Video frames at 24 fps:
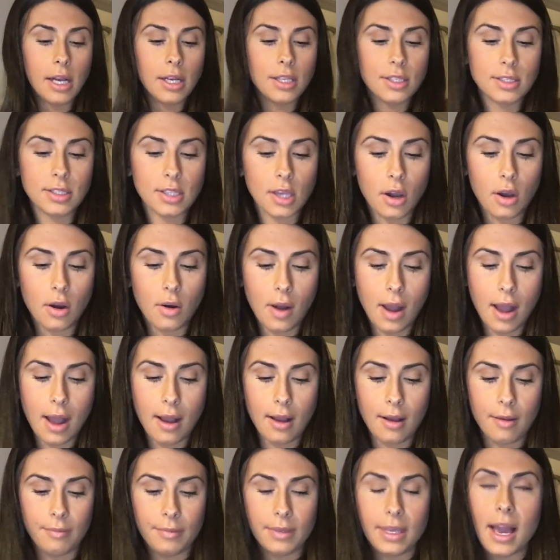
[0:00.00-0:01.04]
So
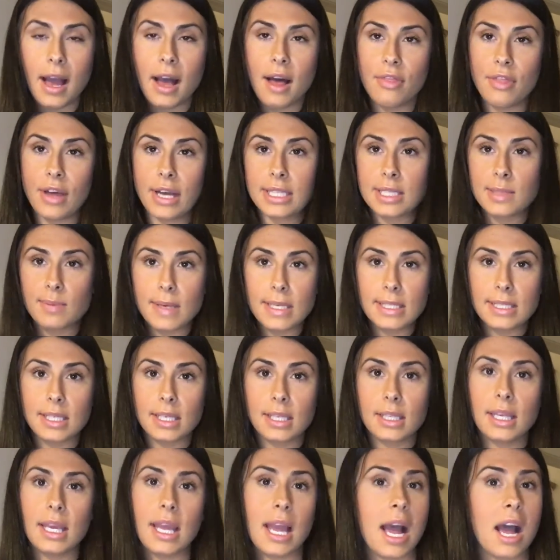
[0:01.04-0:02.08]
yeah, that's
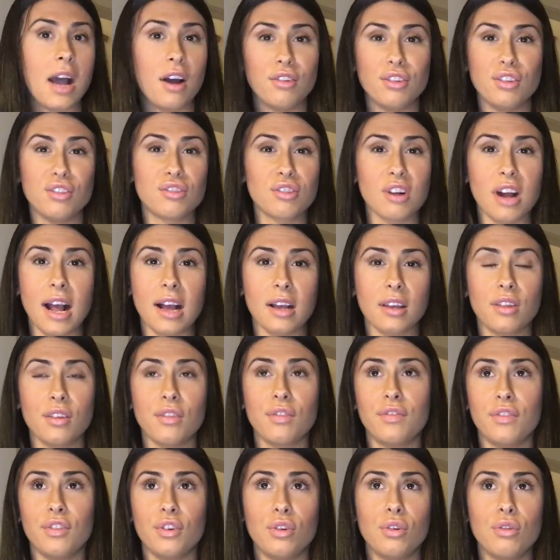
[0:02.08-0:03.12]
basically how you track the
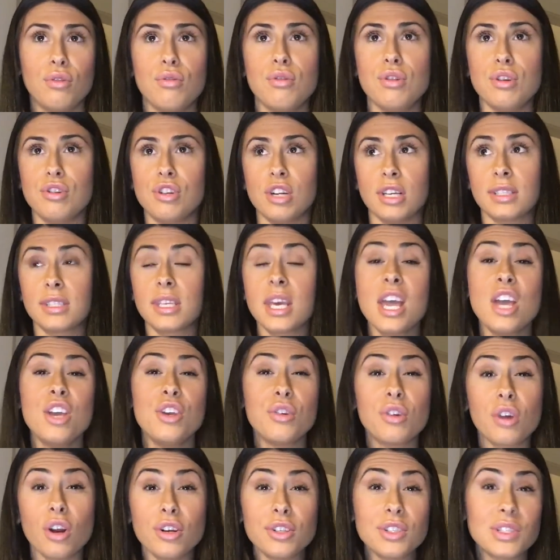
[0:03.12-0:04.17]
food.
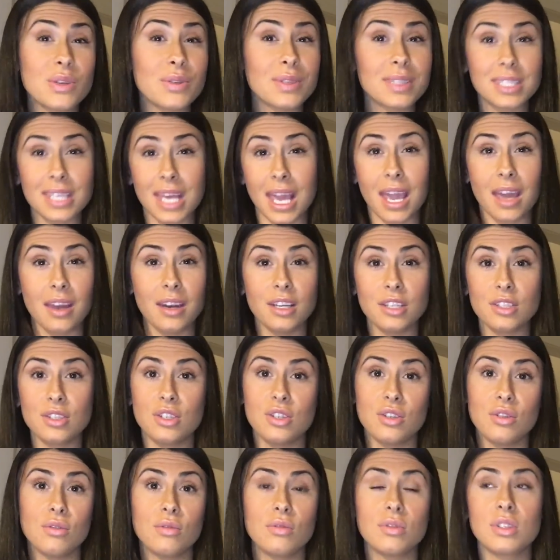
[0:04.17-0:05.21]
You can also scan it
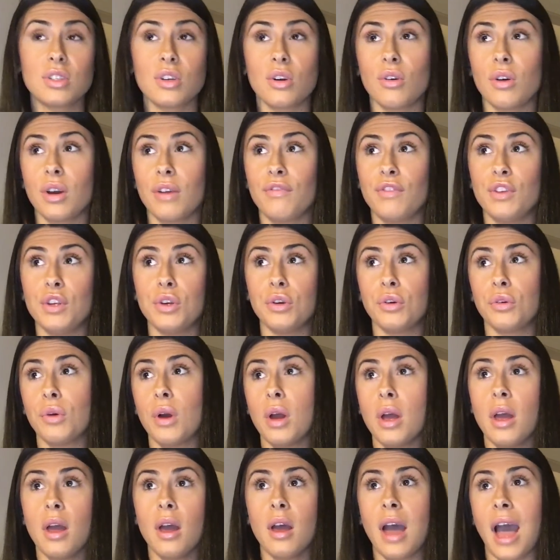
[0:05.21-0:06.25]
too. So if you
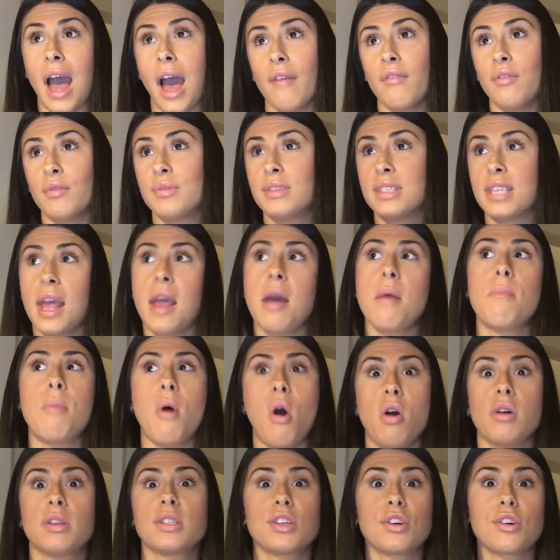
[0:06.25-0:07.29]
have, say, a
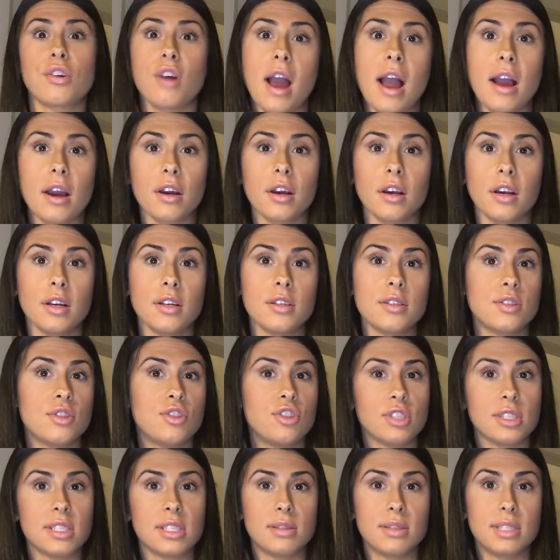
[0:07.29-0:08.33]
box of crackers,
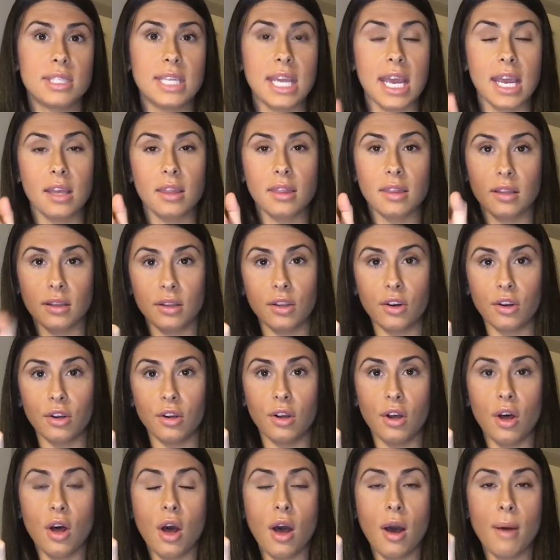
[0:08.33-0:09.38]
just take the
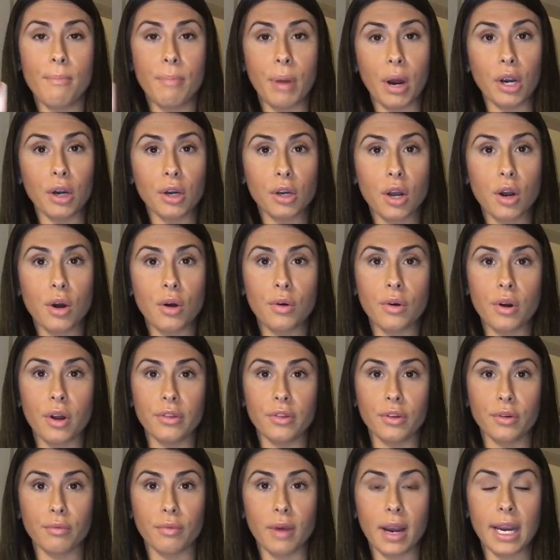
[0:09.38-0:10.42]
little barcode on
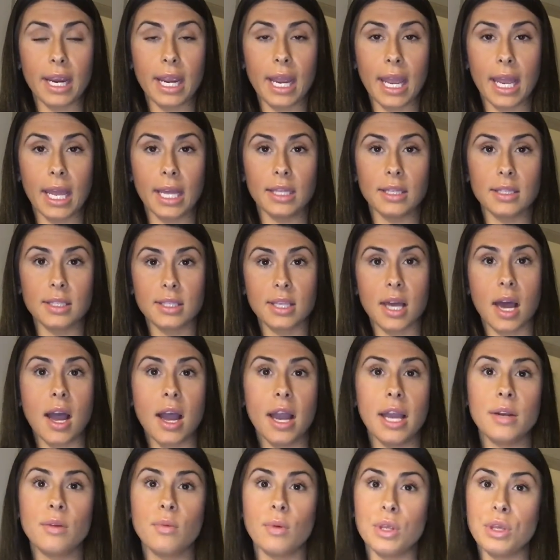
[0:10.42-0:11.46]
the right hand
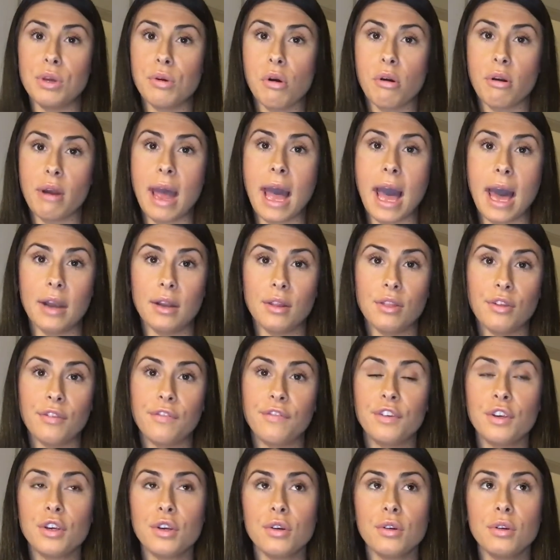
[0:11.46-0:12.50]
side when you go to add in the
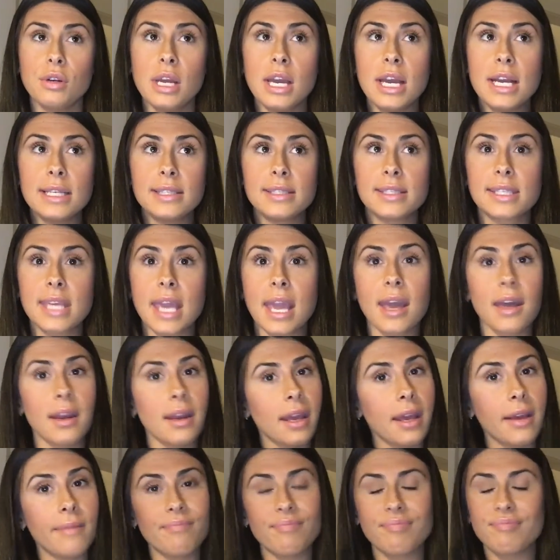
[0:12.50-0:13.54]
food, scan
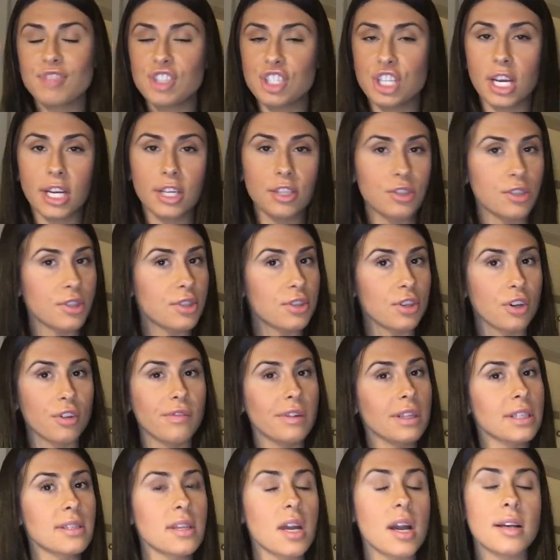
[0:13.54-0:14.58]
it, change the
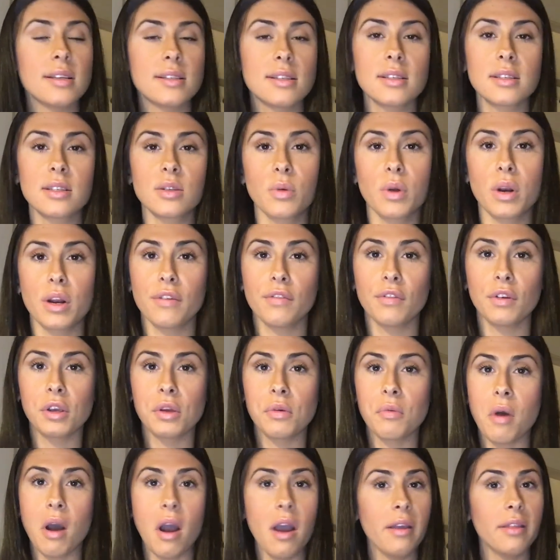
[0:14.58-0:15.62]
serving sizes to whatever you
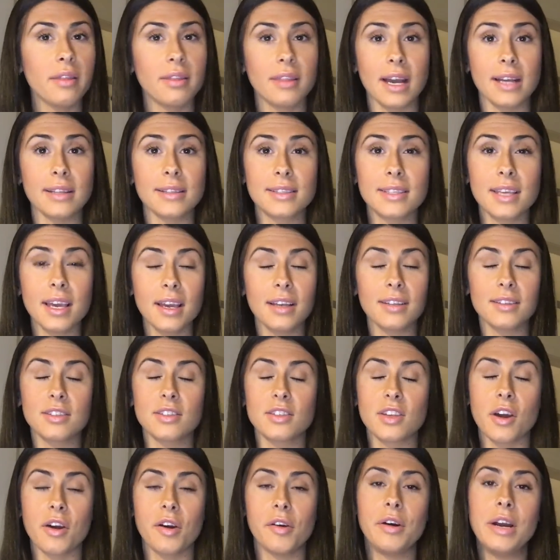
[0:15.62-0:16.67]
want, and that's it.
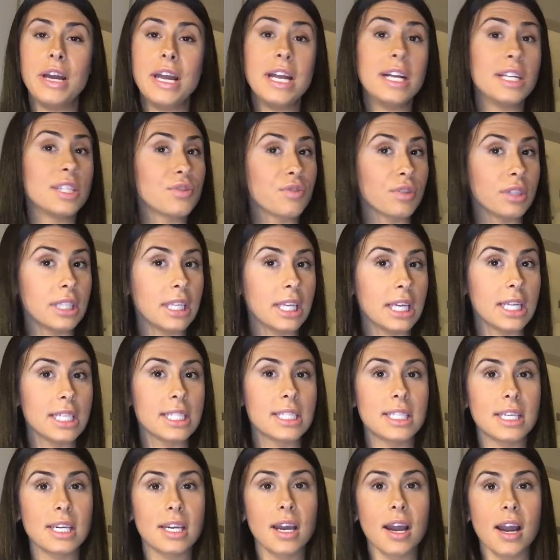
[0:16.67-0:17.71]
So it's really
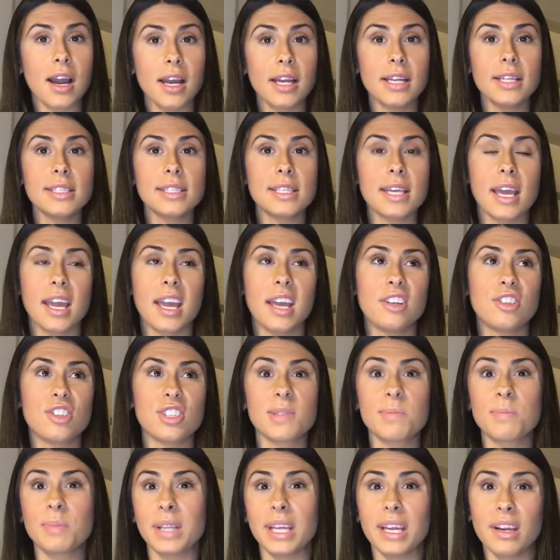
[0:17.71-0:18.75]
easy, guys, and
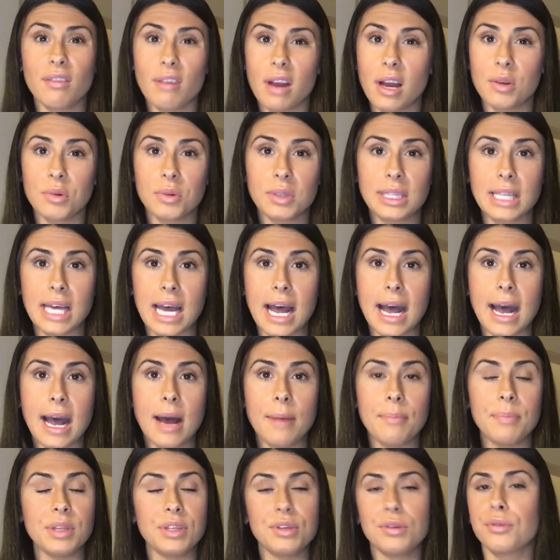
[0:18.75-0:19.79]
just play around with the
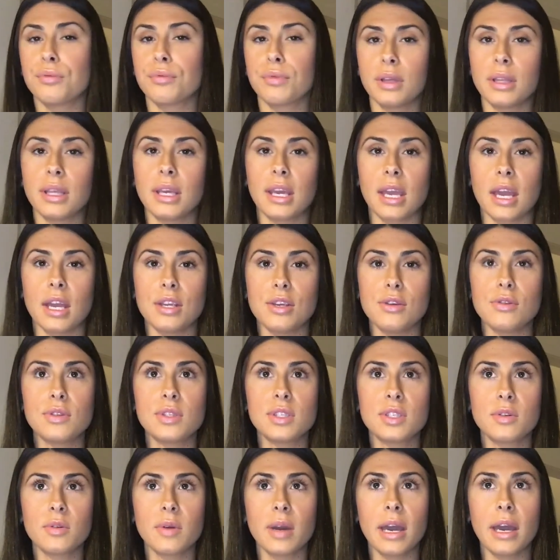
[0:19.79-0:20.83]
app and you'll really get
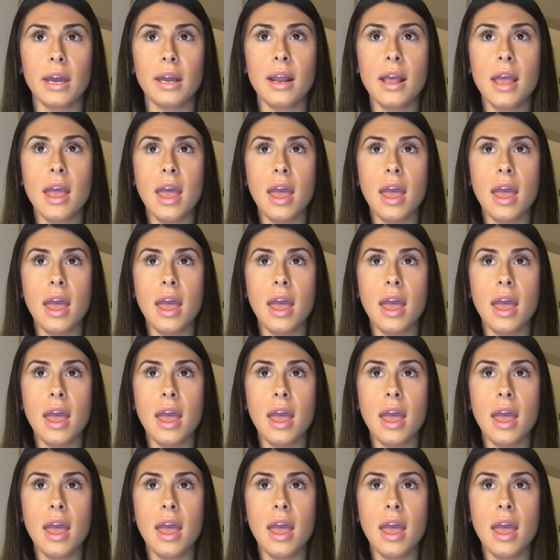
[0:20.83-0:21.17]
used to it.